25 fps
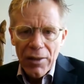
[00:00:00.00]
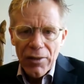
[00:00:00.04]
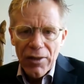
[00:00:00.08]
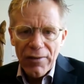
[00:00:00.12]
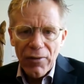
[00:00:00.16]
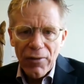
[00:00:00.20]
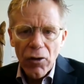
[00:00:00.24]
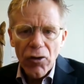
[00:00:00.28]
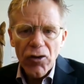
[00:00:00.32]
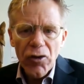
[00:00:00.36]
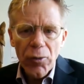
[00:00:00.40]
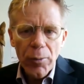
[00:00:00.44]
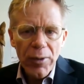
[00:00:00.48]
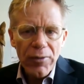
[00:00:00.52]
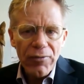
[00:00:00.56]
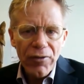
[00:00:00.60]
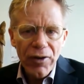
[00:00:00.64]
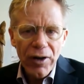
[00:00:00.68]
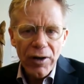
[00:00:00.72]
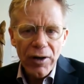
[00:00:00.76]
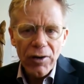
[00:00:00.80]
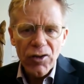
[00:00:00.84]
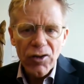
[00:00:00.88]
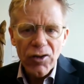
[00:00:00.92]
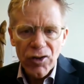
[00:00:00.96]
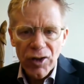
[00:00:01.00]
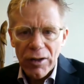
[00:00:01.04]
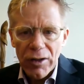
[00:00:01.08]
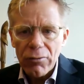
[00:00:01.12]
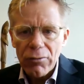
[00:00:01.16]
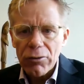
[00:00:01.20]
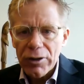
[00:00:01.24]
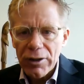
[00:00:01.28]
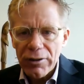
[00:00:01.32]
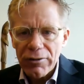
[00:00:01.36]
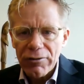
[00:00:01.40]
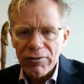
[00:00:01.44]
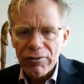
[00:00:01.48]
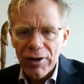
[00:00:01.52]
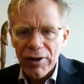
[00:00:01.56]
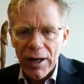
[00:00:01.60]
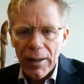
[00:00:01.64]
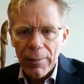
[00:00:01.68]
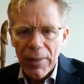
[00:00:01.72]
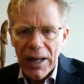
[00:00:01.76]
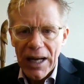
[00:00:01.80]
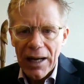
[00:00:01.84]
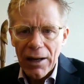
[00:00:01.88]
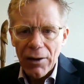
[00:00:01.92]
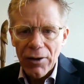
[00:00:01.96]
They've also been very secretive
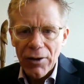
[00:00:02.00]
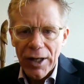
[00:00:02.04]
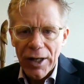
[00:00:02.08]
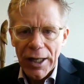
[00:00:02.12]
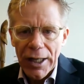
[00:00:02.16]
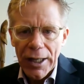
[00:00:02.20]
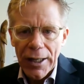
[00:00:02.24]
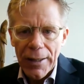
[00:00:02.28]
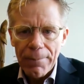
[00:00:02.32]
about